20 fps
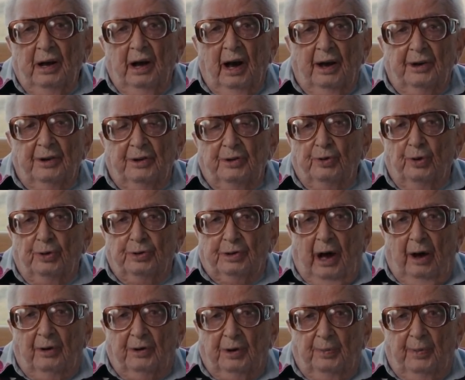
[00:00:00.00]
I had no
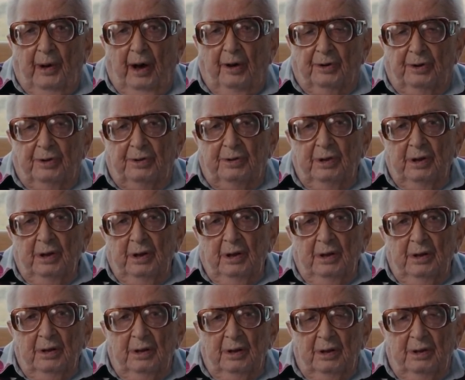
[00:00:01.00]
doubt about it,
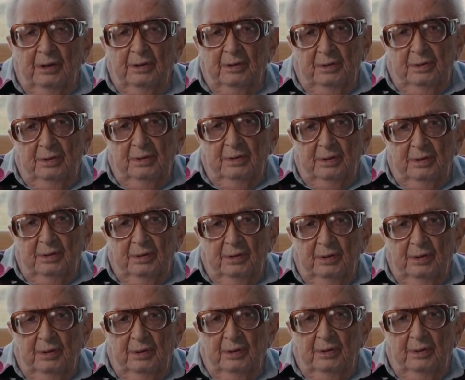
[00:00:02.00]
and
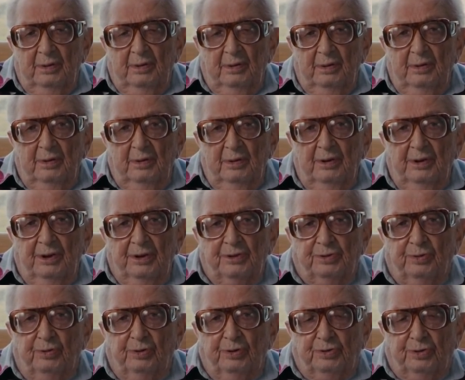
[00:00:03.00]

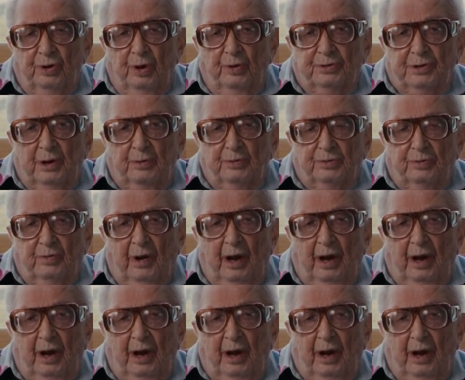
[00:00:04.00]
history shows I was